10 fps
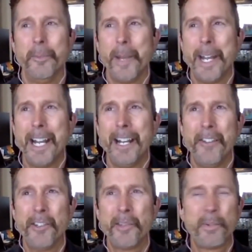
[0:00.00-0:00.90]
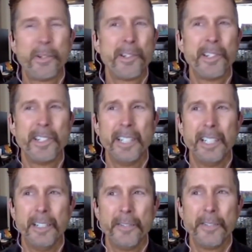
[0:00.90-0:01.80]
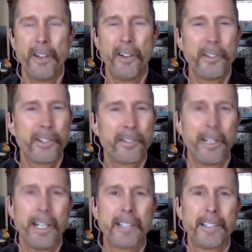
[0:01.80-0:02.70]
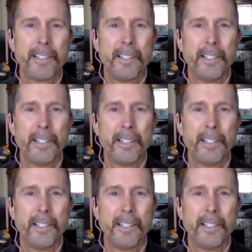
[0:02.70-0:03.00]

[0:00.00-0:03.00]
And this person gives all the correct